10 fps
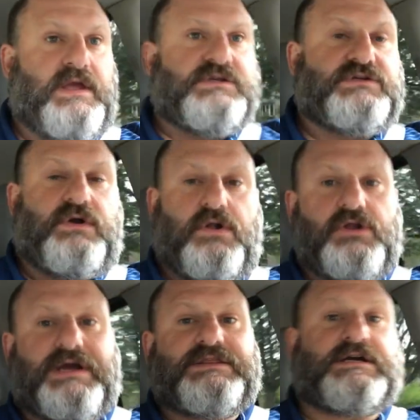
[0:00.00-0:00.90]
So don't
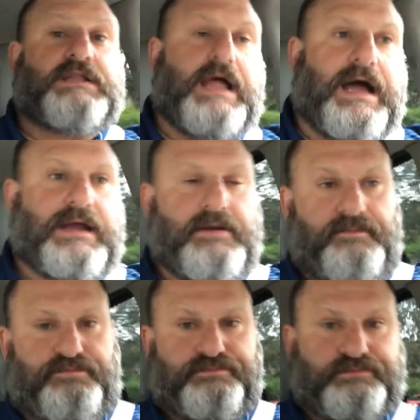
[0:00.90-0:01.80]
look at the clock.
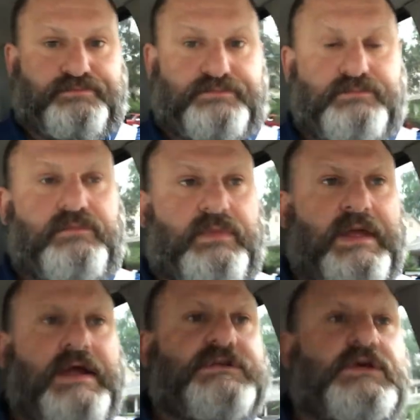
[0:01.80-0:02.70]

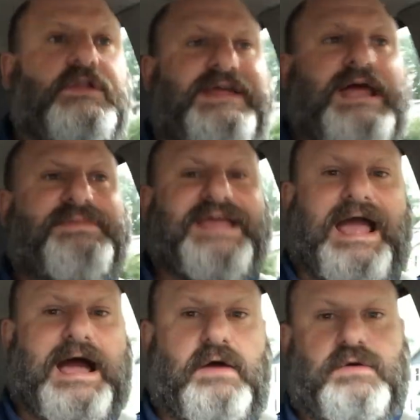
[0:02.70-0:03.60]
Don't look at how many
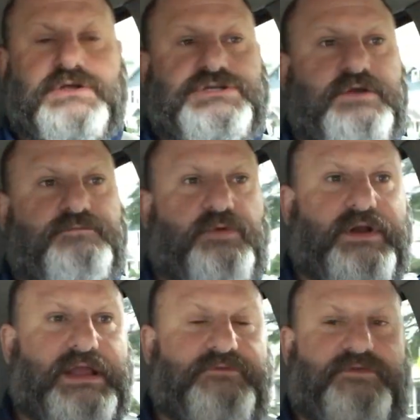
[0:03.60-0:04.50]
hours you've
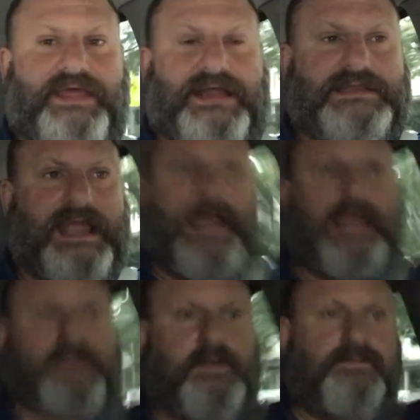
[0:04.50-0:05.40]
put in for that
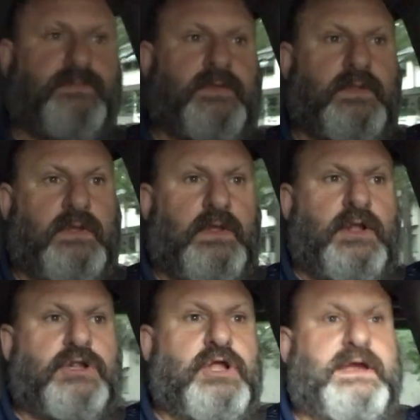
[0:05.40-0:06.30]
day.
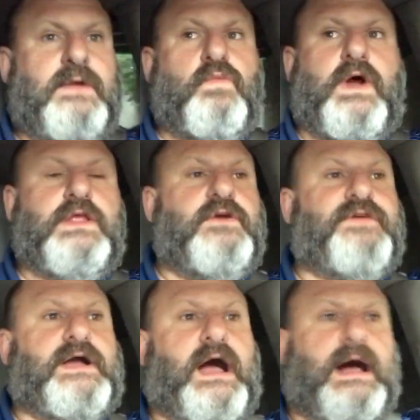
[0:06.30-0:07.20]
Look at what you've
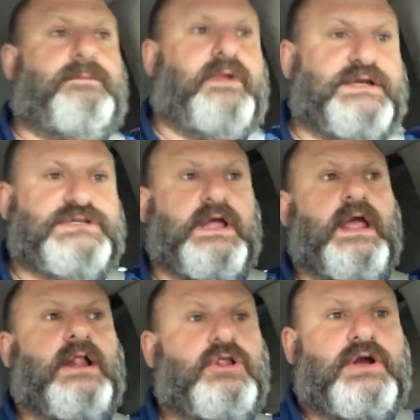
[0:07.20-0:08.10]
accomplished.
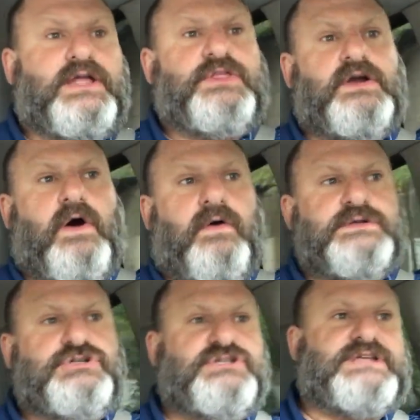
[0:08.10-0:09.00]
Look at the
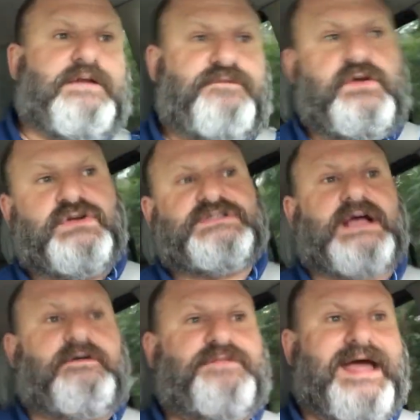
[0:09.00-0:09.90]
goals you set for
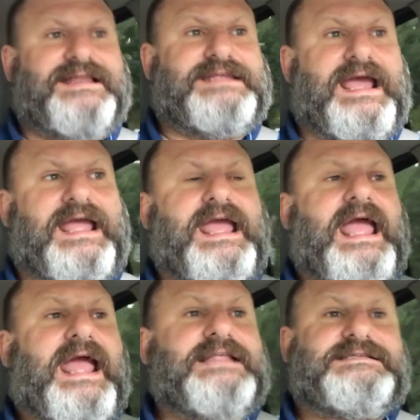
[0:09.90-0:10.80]
yourself that day
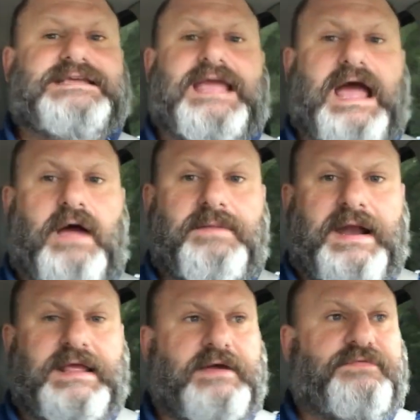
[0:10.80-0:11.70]
and see how
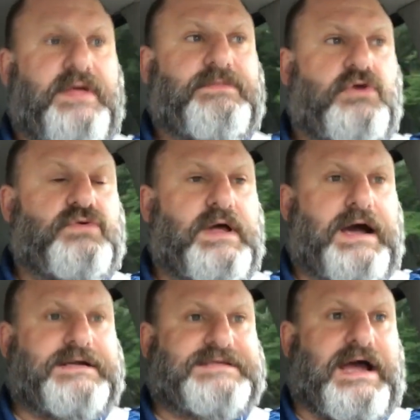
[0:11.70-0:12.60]
many of them you
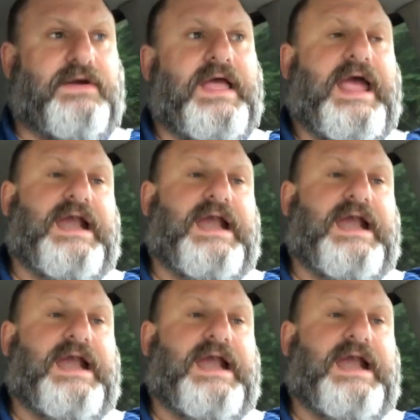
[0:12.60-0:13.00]
knocked out.